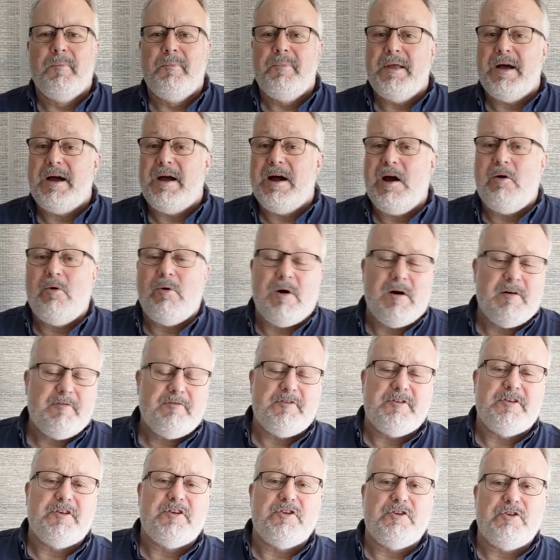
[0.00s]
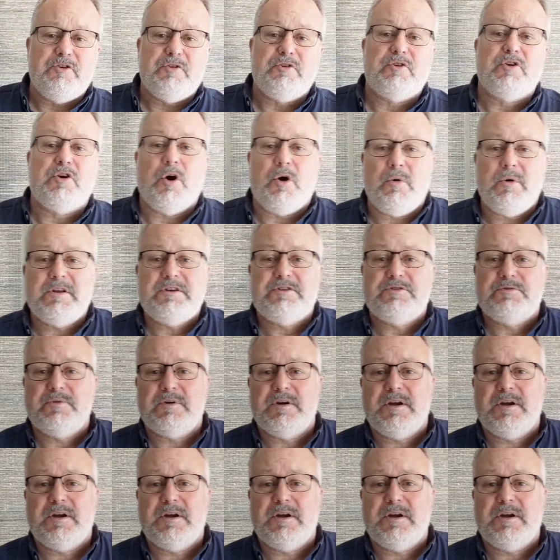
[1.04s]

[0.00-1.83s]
Now, how often do you go into a